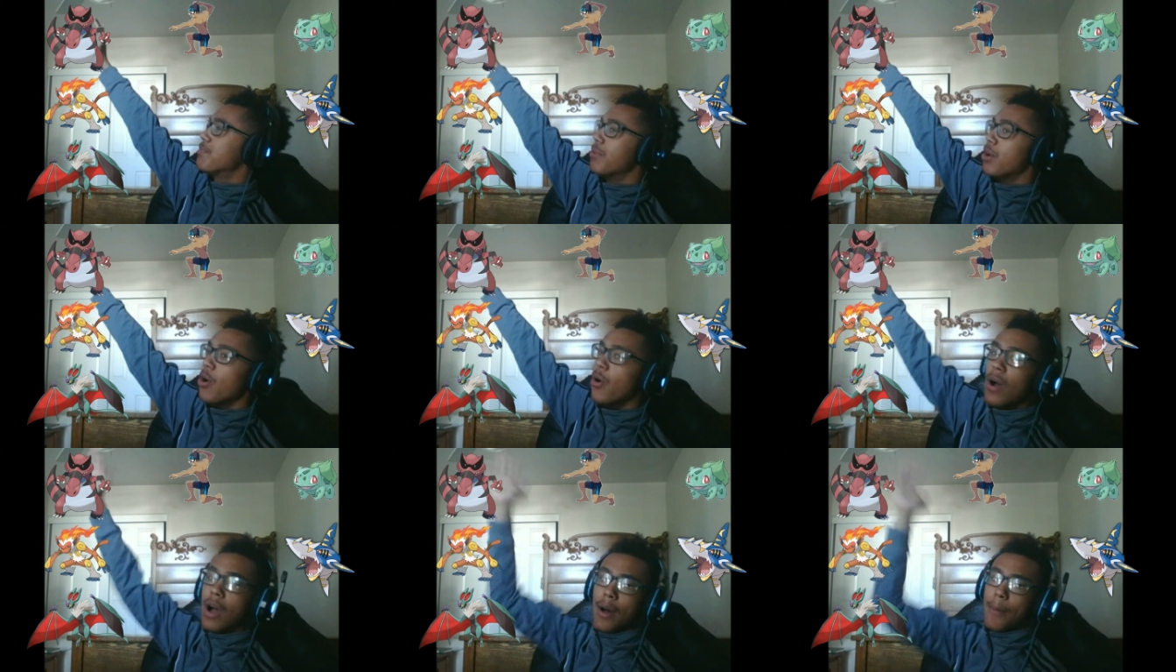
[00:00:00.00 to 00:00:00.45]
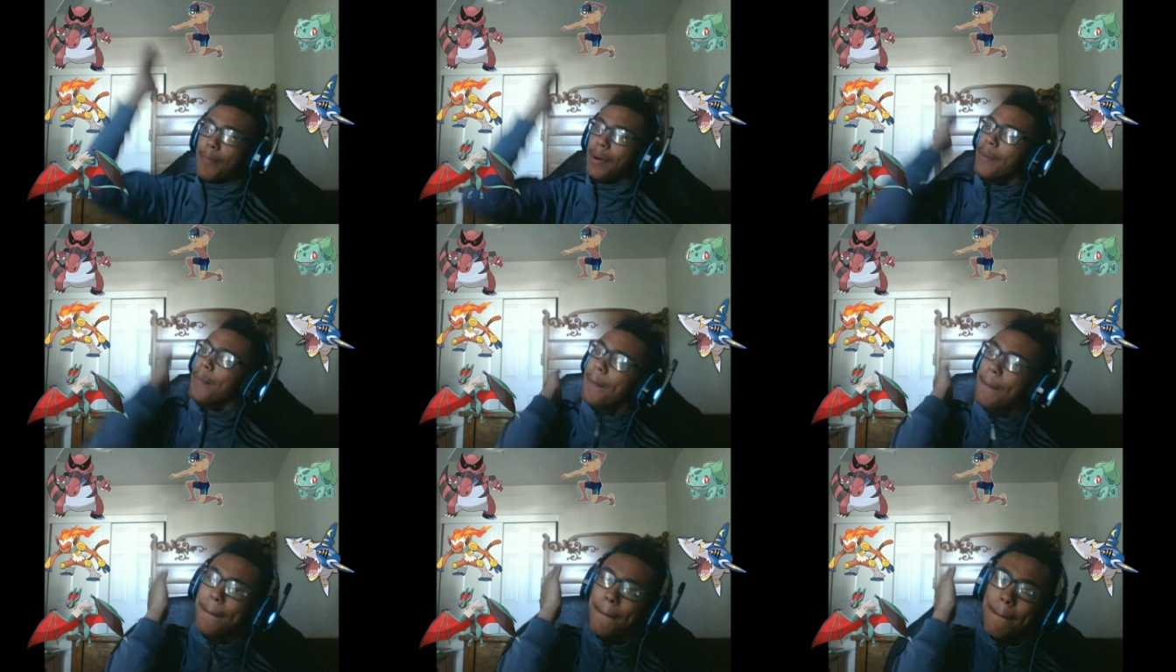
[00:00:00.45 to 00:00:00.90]
bro.
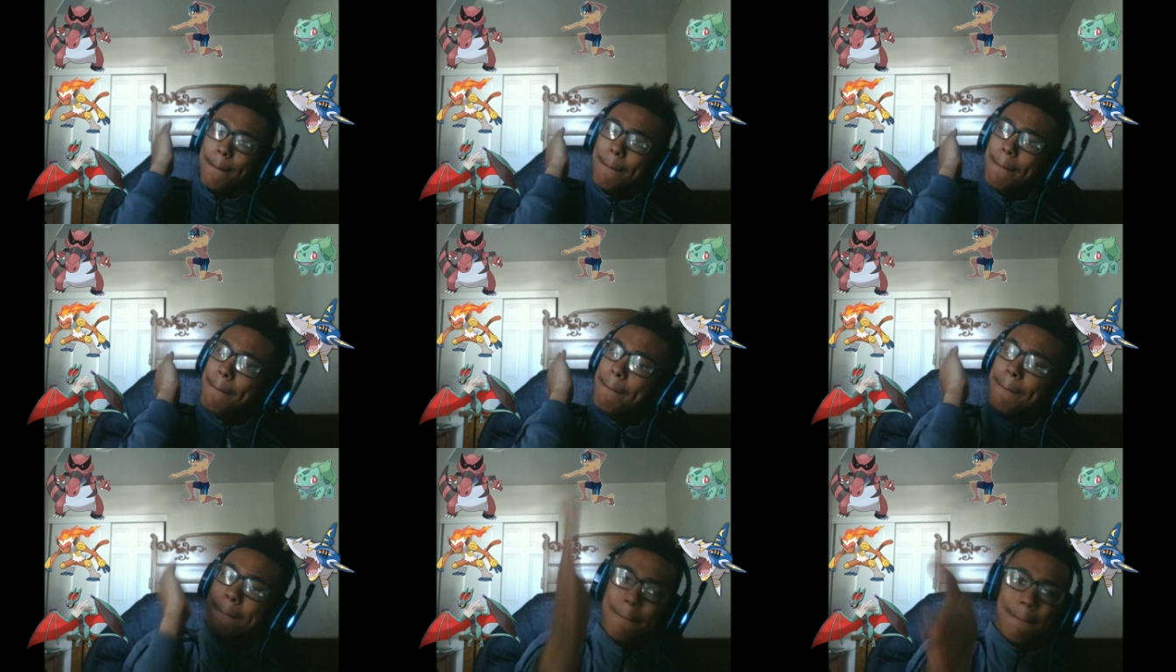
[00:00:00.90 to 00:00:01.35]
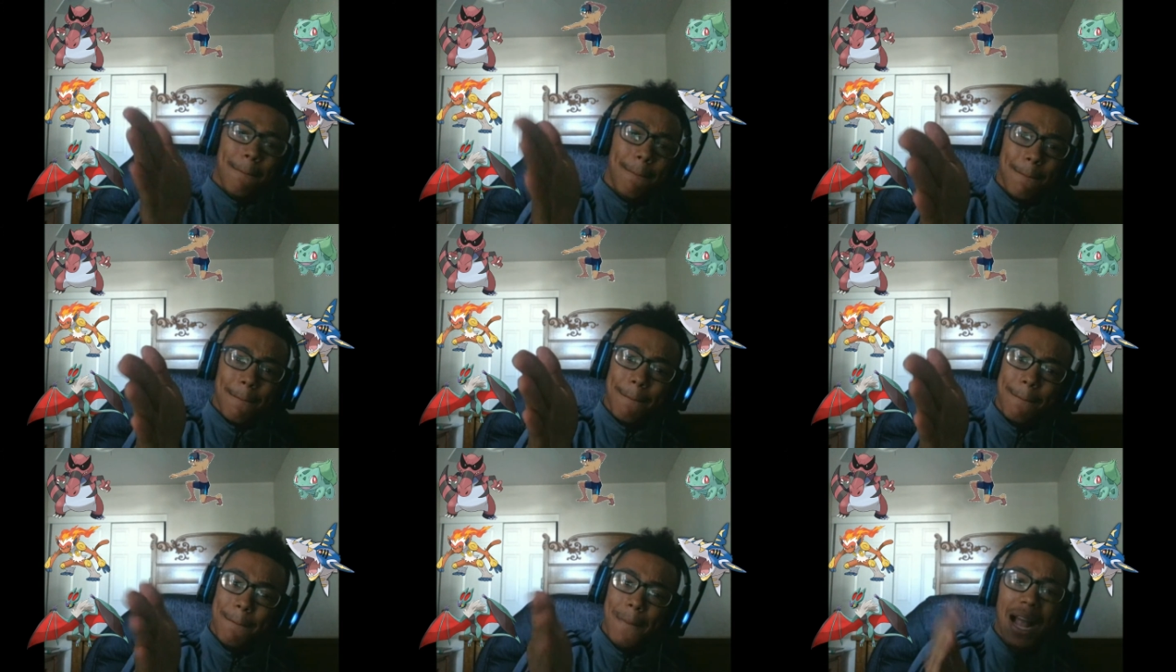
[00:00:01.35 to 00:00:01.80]
But
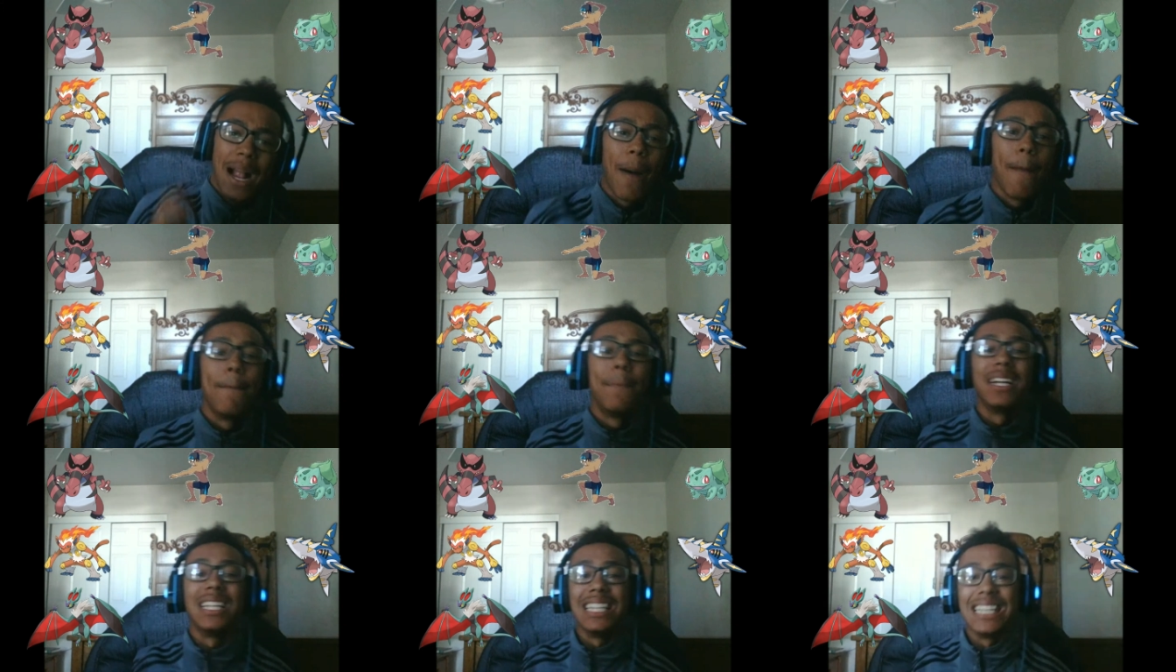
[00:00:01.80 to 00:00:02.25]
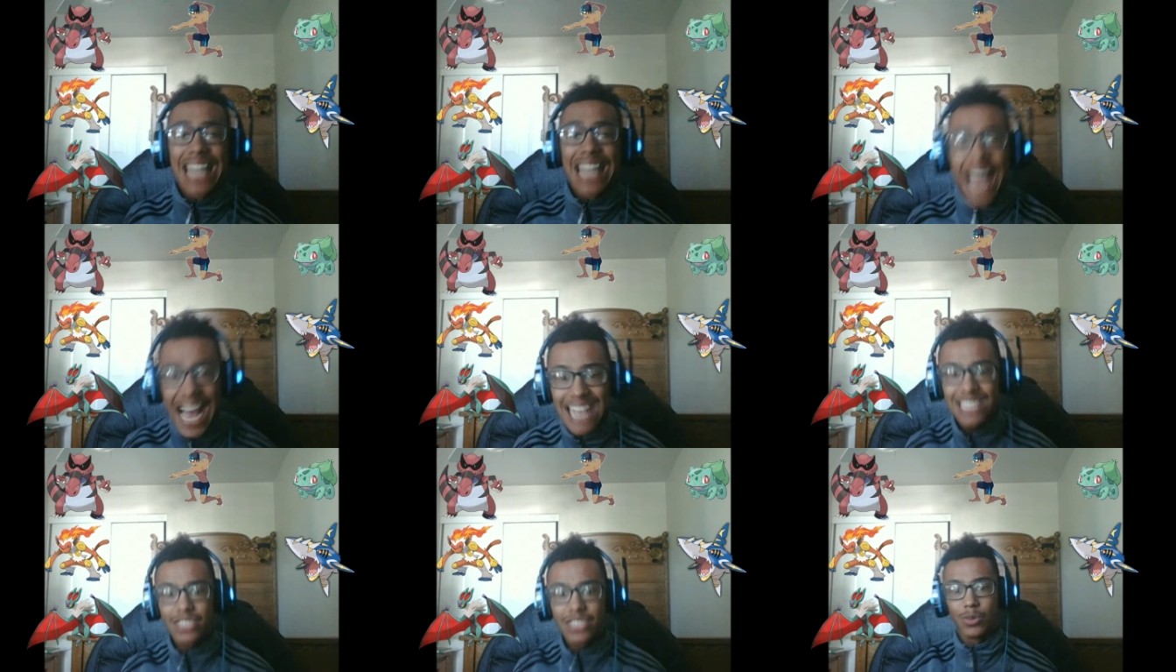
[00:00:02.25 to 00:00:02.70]
Mega
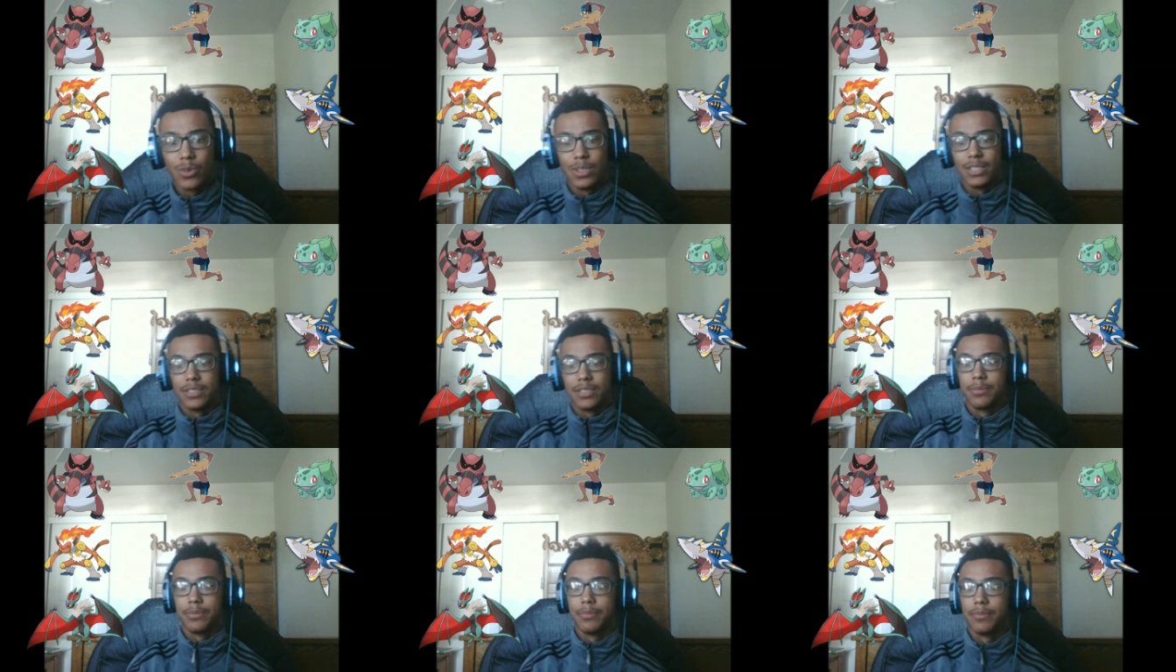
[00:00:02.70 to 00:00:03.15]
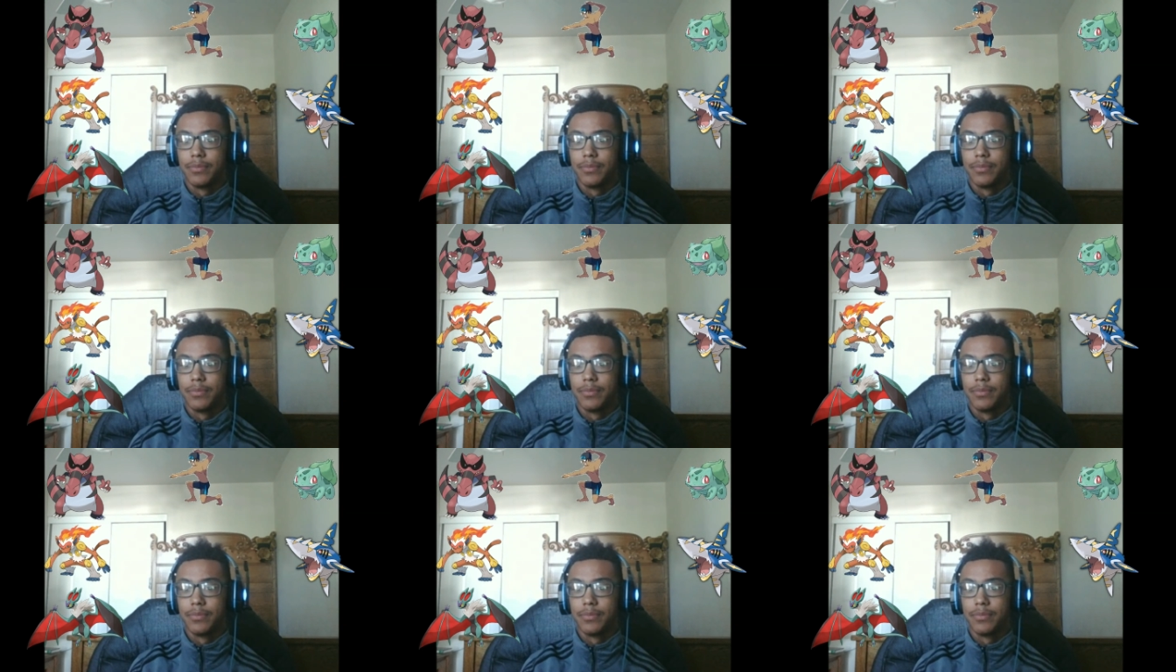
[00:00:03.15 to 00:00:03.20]
Blastoise